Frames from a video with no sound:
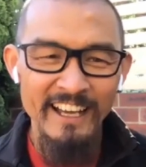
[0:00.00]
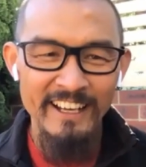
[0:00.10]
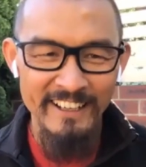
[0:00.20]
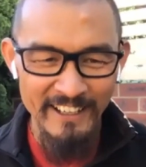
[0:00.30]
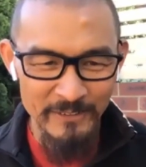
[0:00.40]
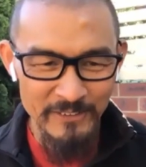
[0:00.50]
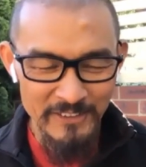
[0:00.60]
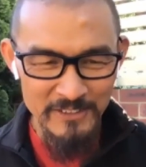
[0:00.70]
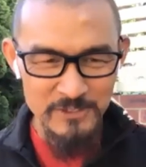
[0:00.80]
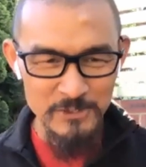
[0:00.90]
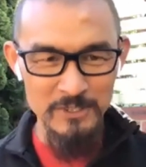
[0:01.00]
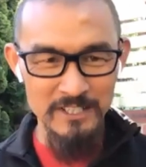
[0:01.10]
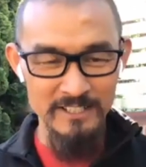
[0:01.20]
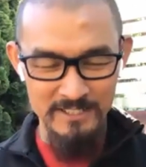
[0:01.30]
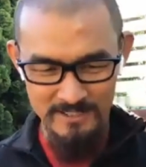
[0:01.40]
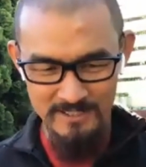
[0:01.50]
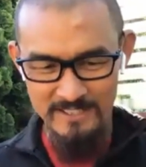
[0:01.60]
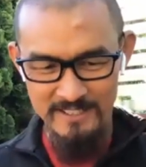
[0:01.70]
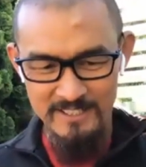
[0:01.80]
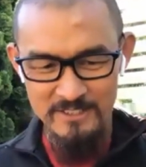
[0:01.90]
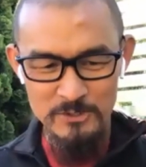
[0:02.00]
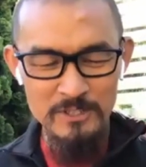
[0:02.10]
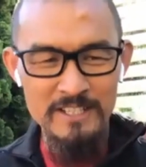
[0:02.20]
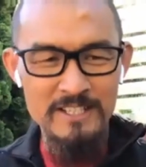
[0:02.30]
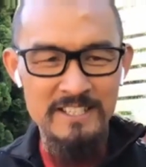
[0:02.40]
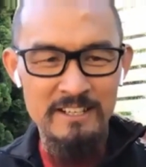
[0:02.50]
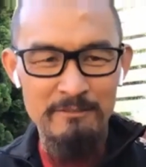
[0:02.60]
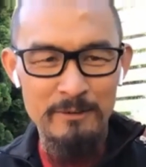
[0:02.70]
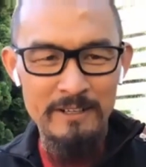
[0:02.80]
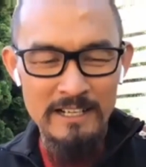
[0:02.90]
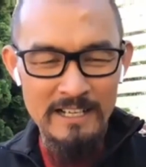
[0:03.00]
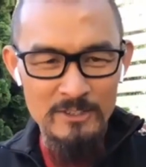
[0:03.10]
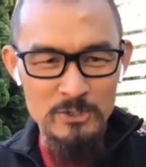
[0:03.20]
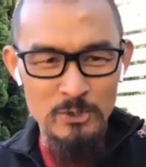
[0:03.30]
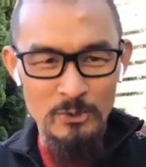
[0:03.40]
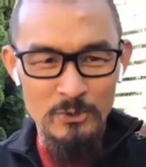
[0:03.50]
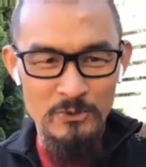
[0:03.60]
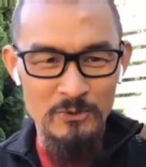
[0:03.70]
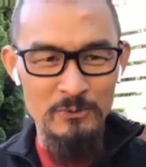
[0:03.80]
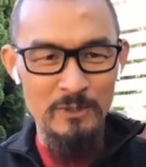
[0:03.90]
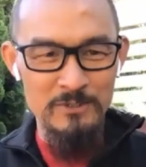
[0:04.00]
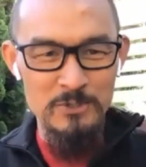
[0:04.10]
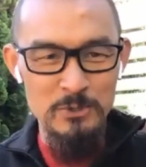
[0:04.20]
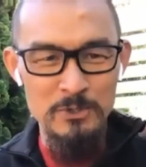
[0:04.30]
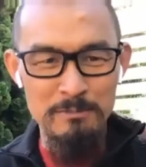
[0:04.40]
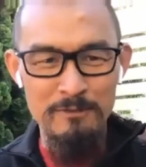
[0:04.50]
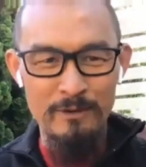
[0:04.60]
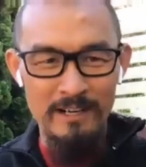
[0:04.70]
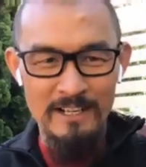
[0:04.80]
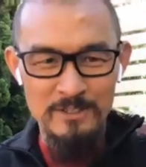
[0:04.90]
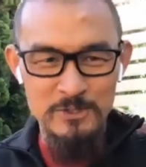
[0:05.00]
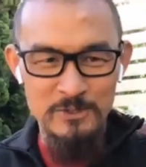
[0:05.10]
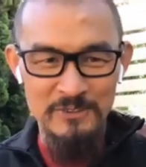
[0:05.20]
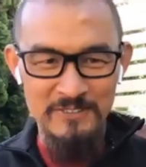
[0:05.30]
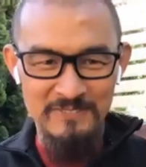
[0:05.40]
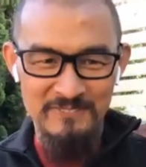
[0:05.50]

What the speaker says: And now two kids and a very large dog. Well, soon to be very large dog.